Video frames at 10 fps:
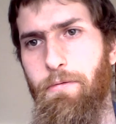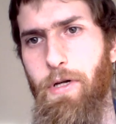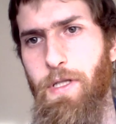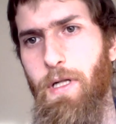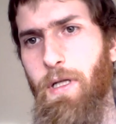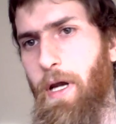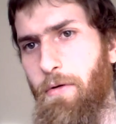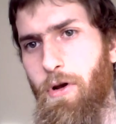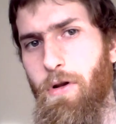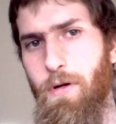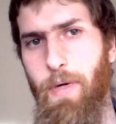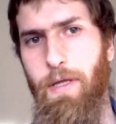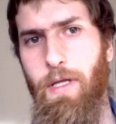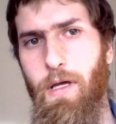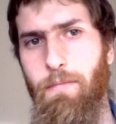race, then I'll carry on about
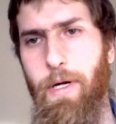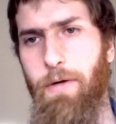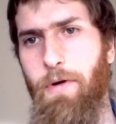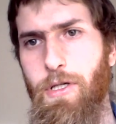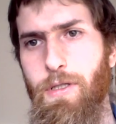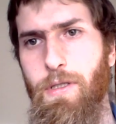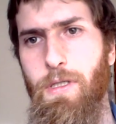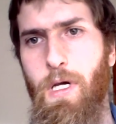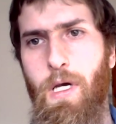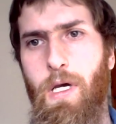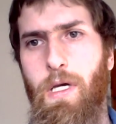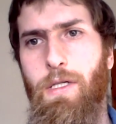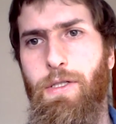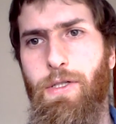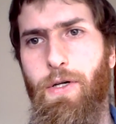the other migrations.
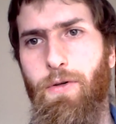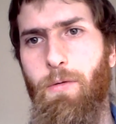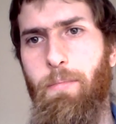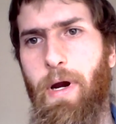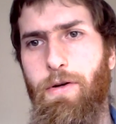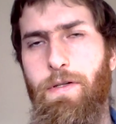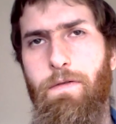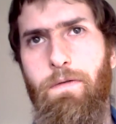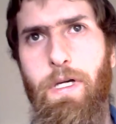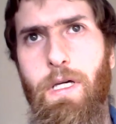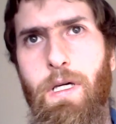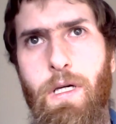So comparatively,